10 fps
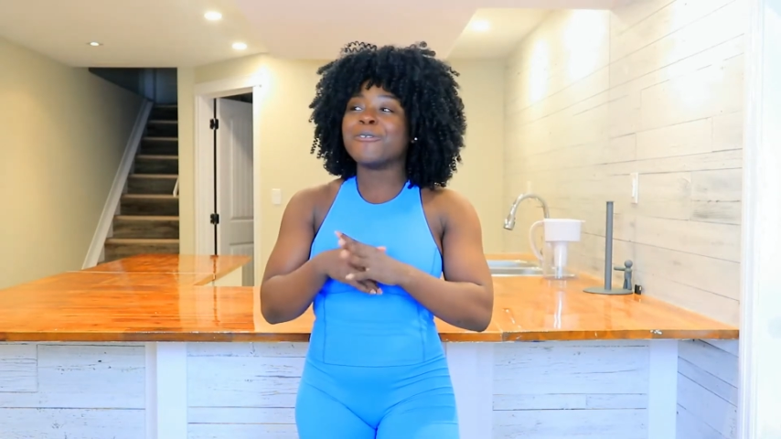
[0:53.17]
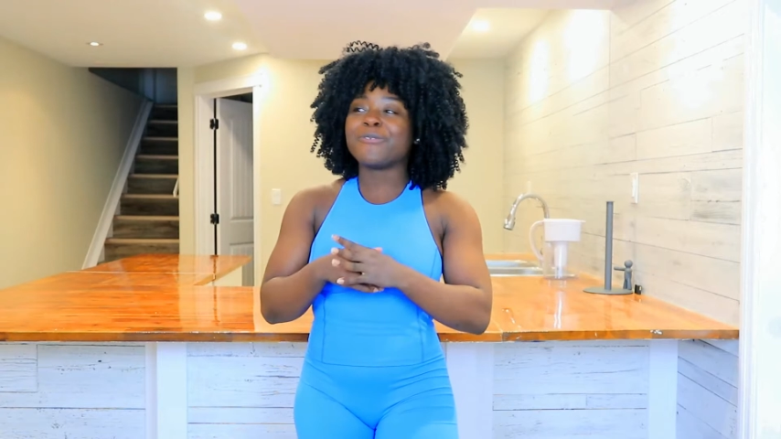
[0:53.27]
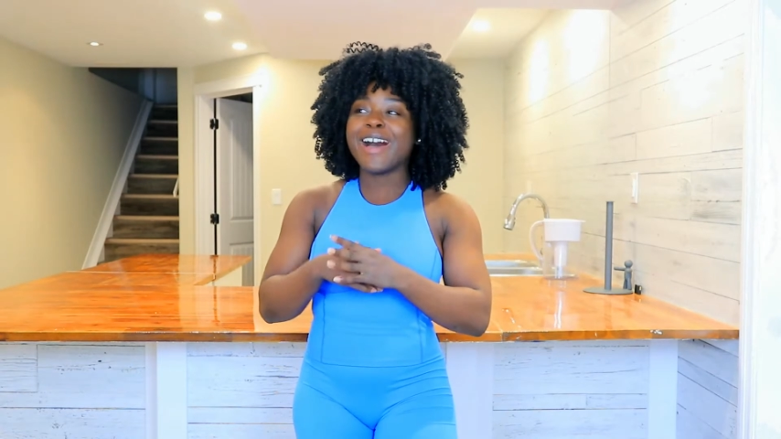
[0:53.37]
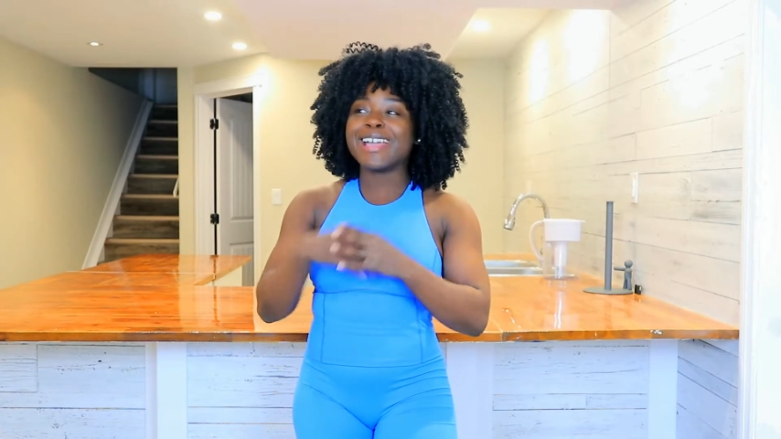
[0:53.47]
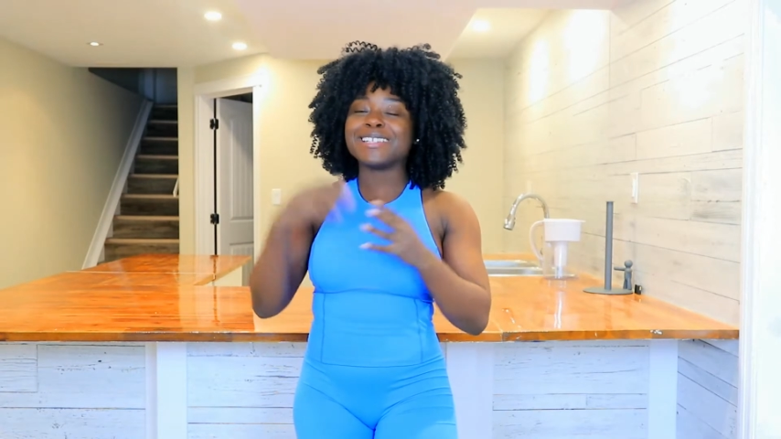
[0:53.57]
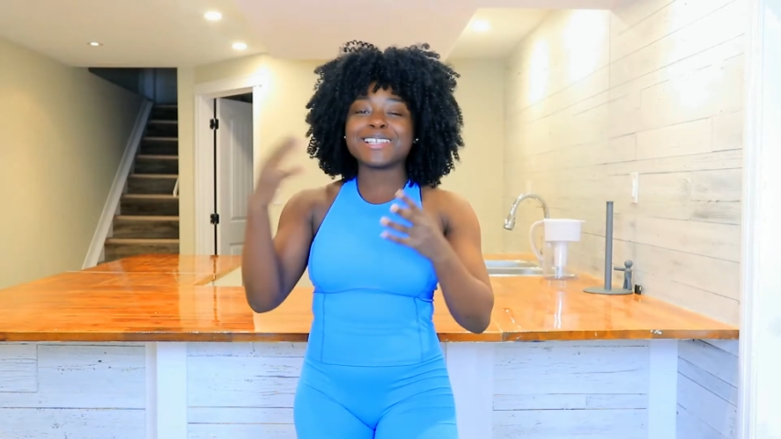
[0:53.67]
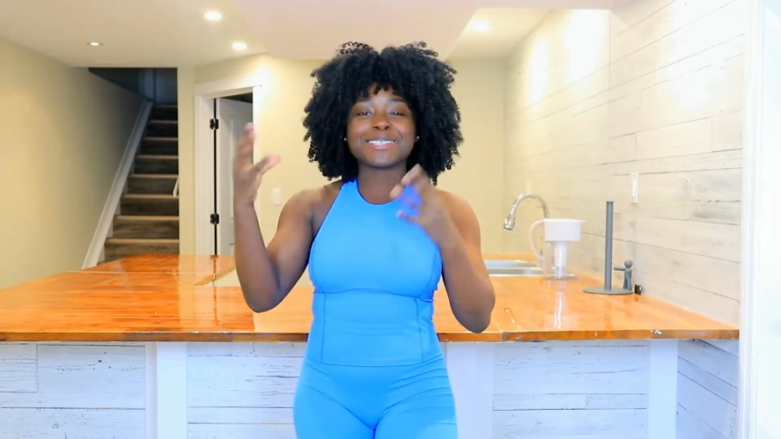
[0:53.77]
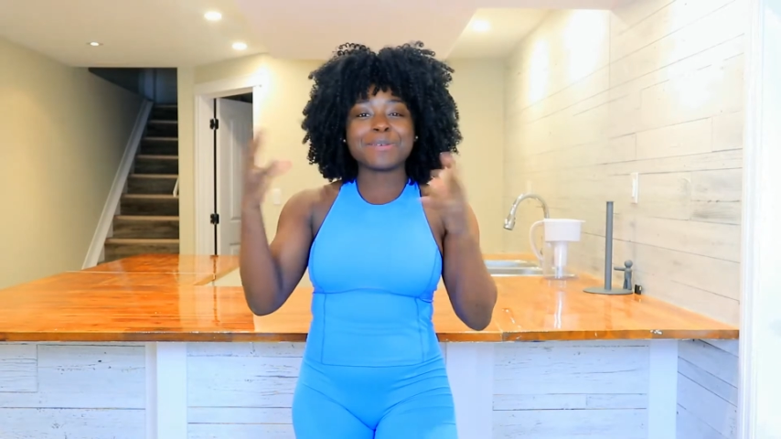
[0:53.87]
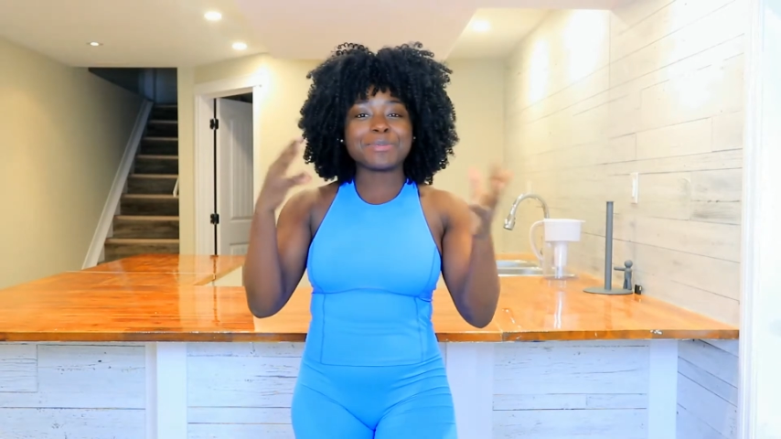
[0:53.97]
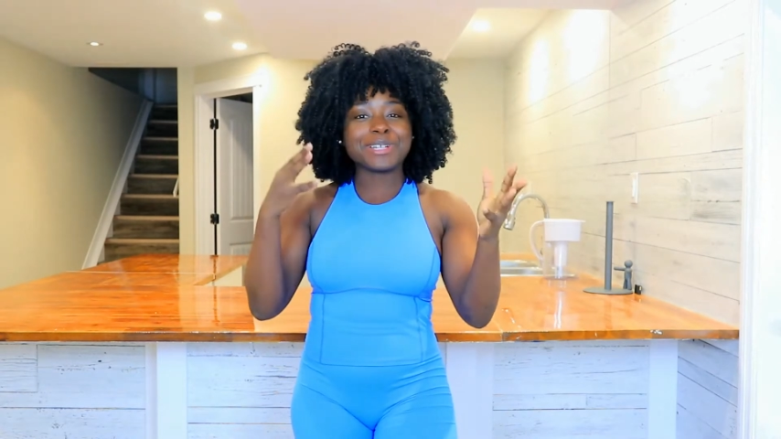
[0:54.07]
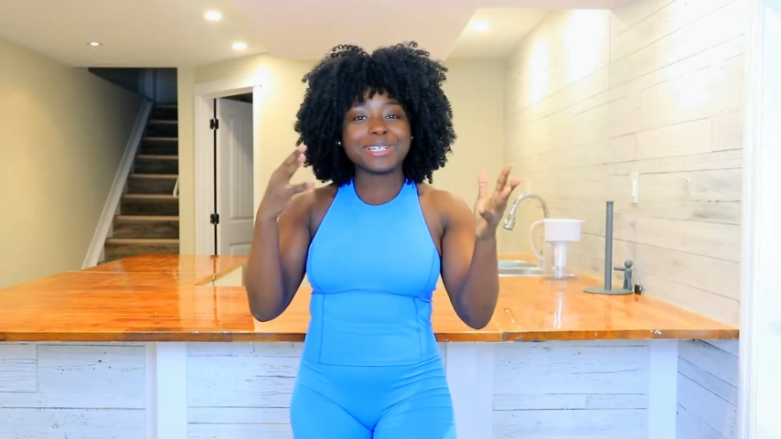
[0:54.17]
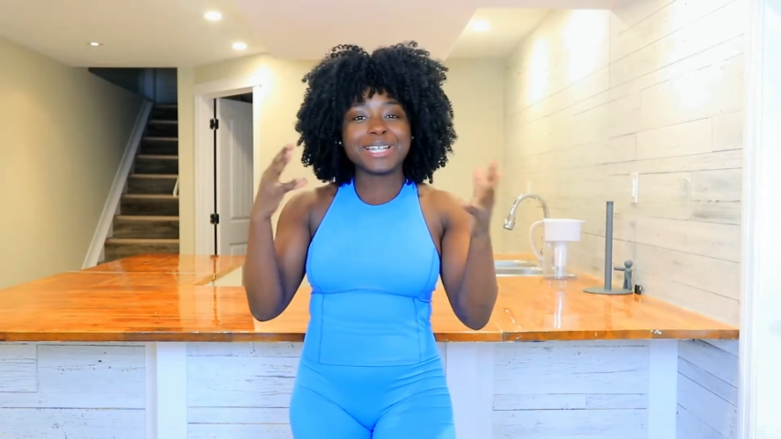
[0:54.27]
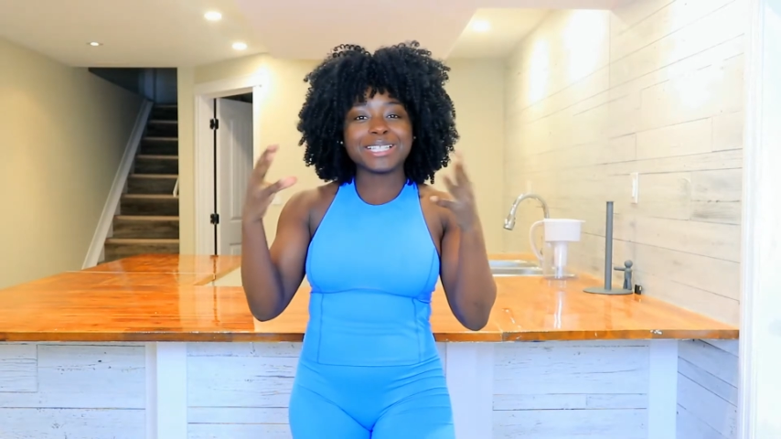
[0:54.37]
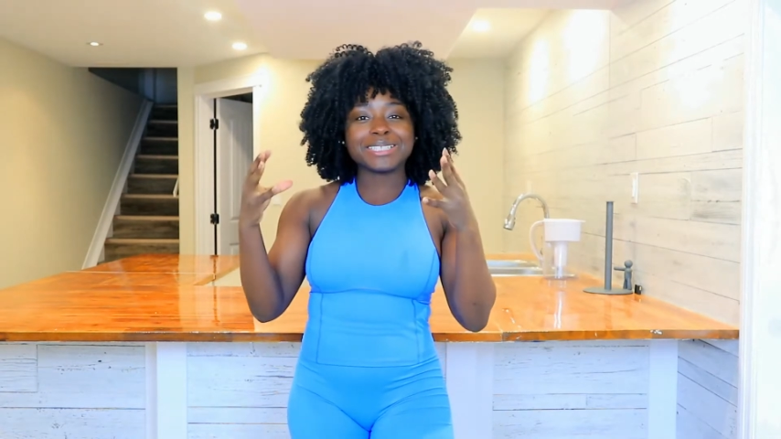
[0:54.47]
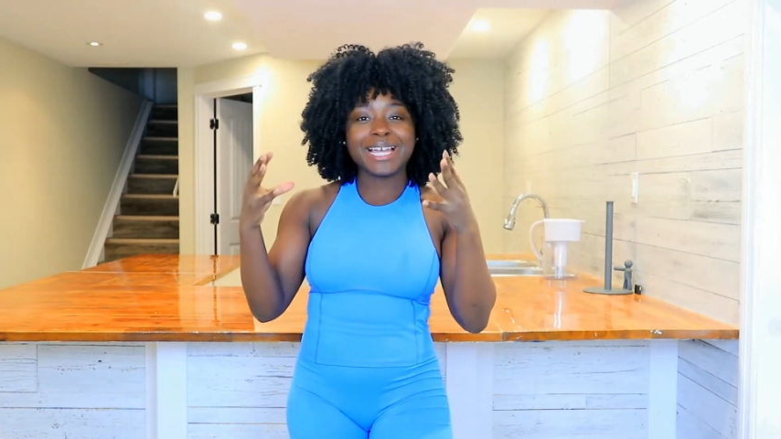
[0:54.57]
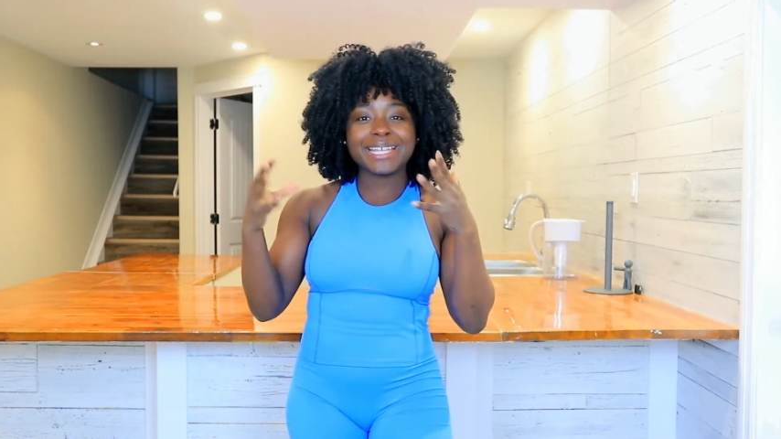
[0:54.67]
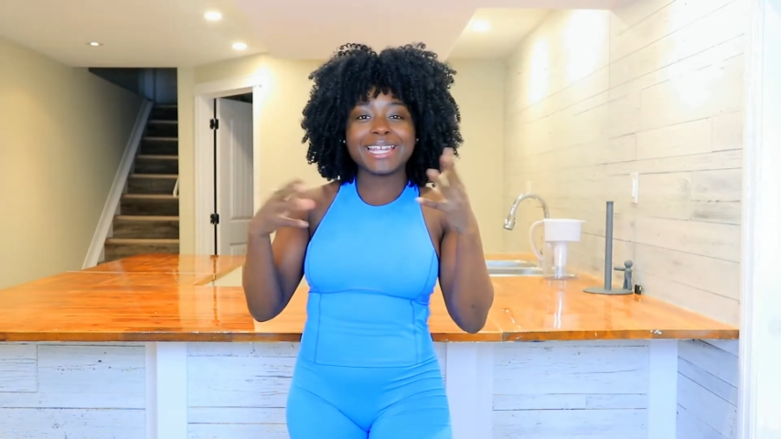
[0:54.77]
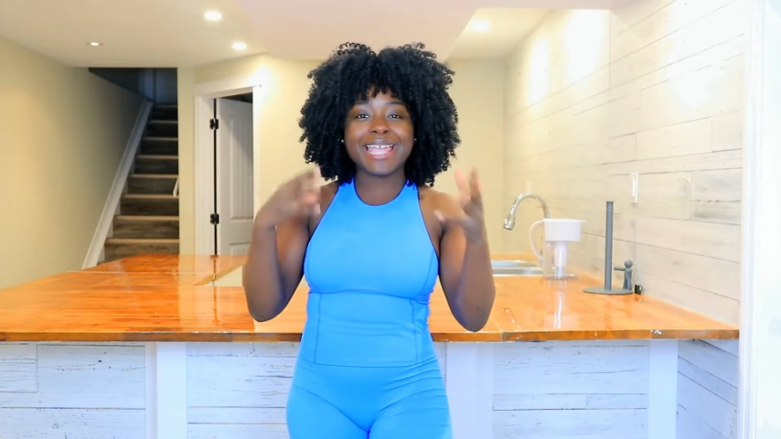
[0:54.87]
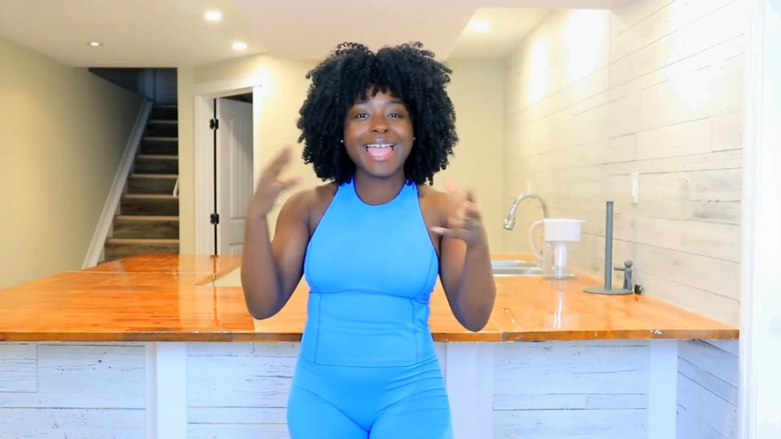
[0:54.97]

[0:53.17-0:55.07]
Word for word: find some good lighting